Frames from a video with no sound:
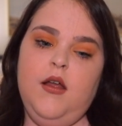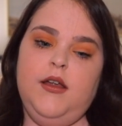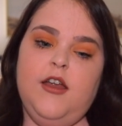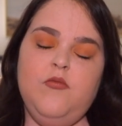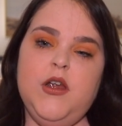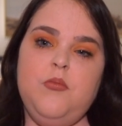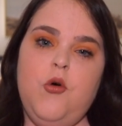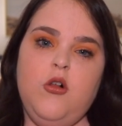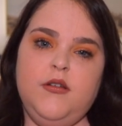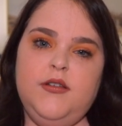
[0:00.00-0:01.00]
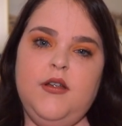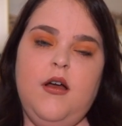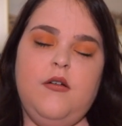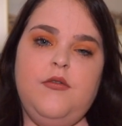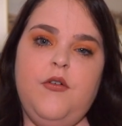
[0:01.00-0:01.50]
gave me a bolus
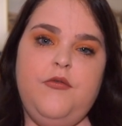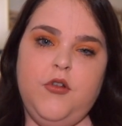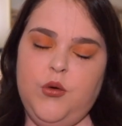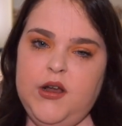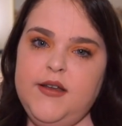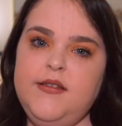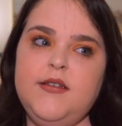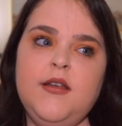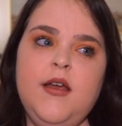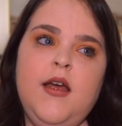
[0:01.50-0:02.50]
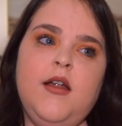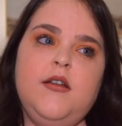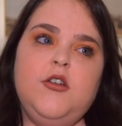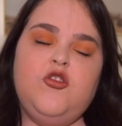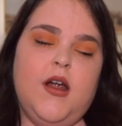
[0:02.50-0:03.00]
of fluids
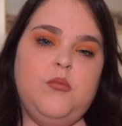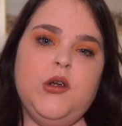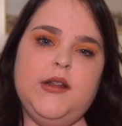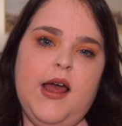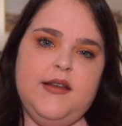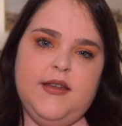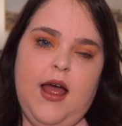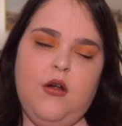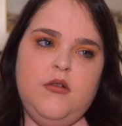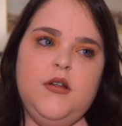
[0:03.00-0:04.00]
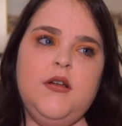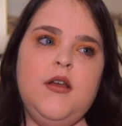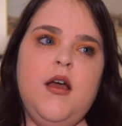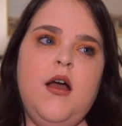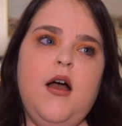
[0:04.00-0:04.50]
to try and bring that down.
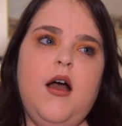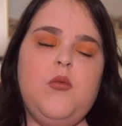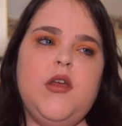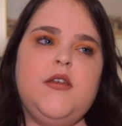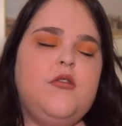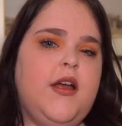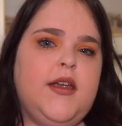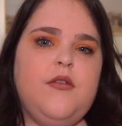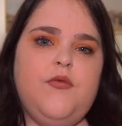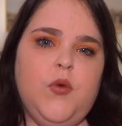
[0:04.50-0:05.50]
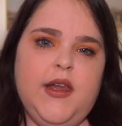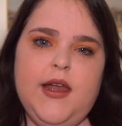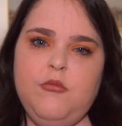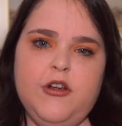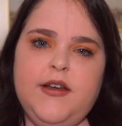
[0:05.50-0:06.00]
Um, and they were like, if we
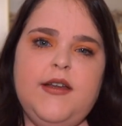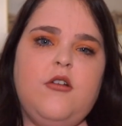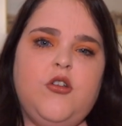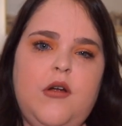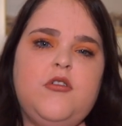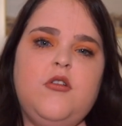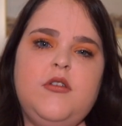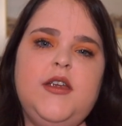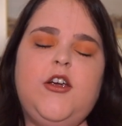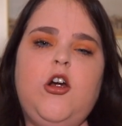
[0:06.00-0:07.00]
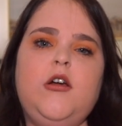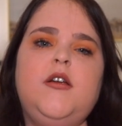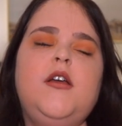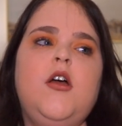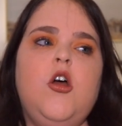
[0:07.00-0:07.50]
can't bring it down, you have to go to the ER.
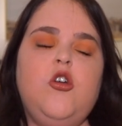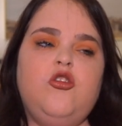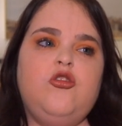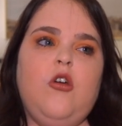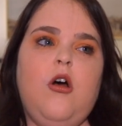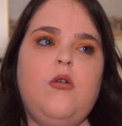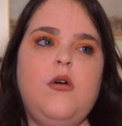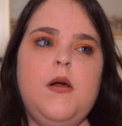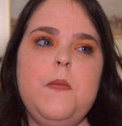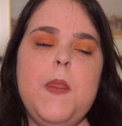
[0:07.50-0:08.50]
So,